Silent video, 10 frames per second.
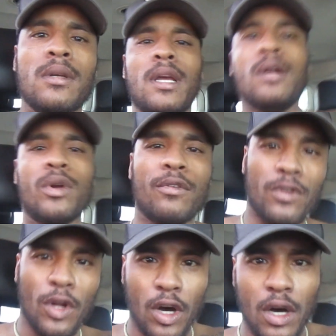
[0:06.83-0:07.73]
Here with a
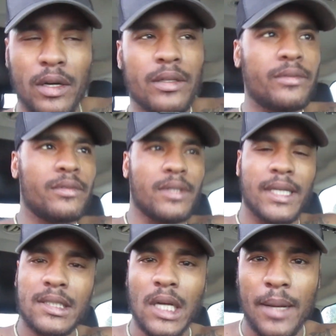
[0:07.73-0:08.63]
vlog.
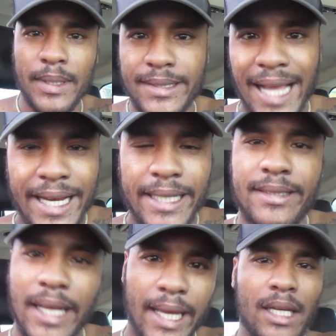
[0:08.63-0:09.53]
This time it's Daddy
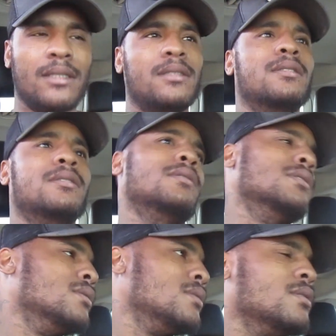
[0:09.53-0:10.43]
D.
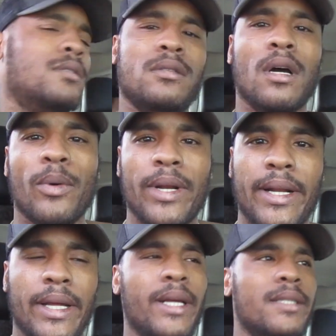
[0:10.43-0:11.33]
You know what it
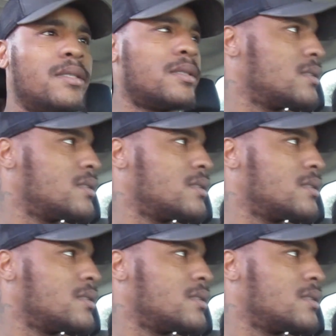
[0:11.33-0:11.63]
is.